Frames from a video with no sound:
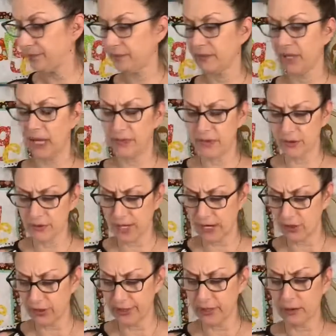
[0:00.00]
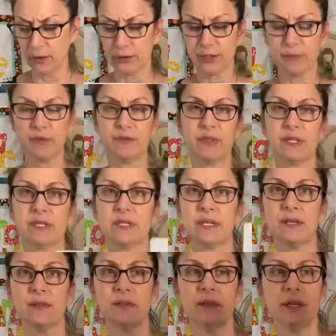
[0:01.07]
and there's actually a close-up of this
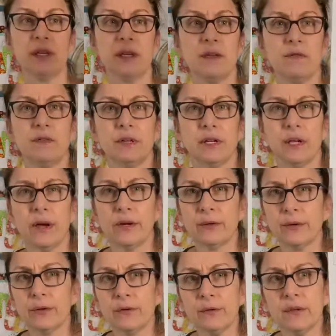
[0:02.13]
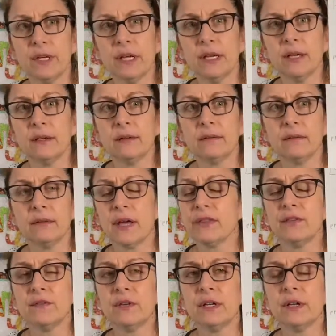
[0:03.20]
in the video. I don't know if you can, not the
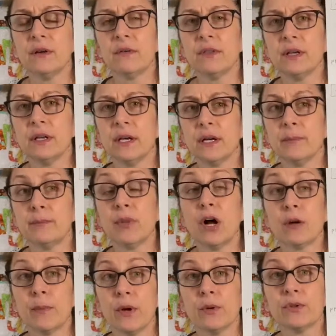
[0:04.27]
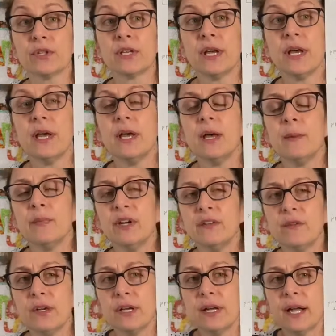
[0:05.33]
video, the blog post, but if you
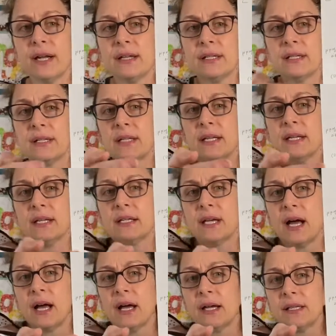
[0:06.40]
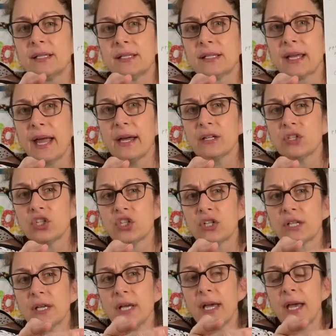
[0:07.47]
can kind of see it, I sketched
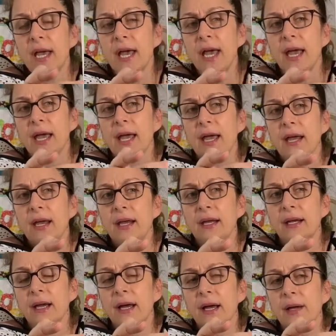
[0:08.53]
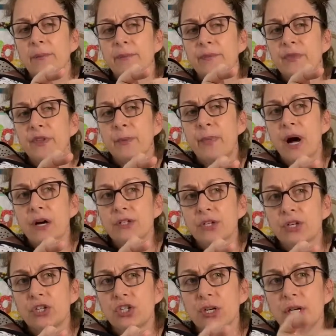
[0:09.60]
the box
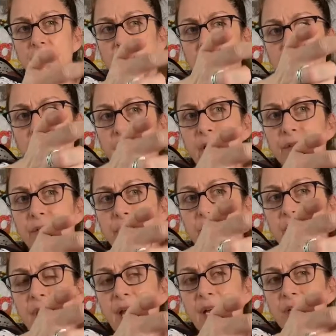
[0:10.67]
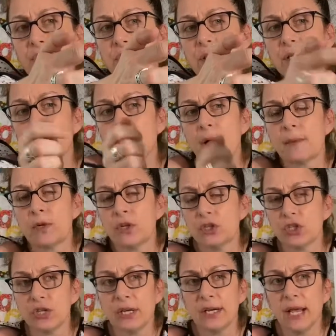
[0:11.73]
cushion, and then I also sketched the top
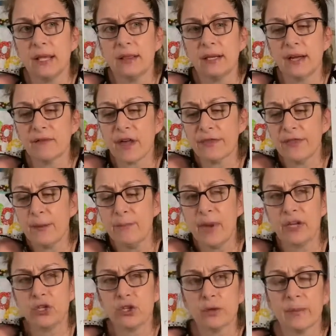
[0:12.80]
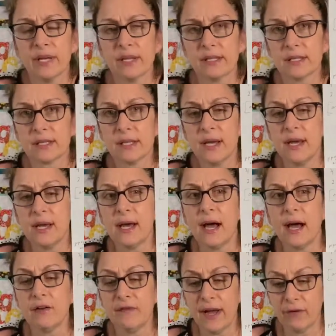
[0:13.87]
cushion, and then I've got the measurements
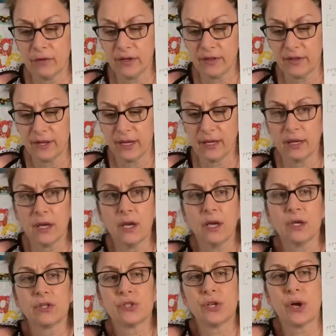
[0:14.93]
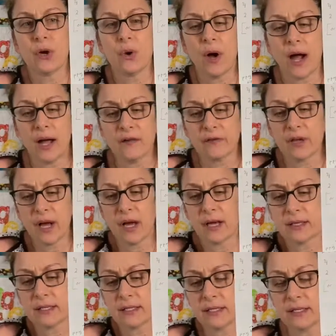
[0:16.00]
of everything. So I've
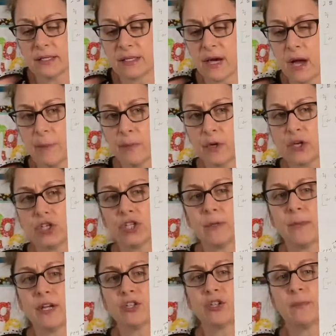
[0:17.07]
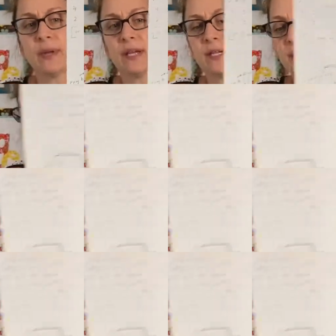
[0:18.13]
got the top cushion measurement,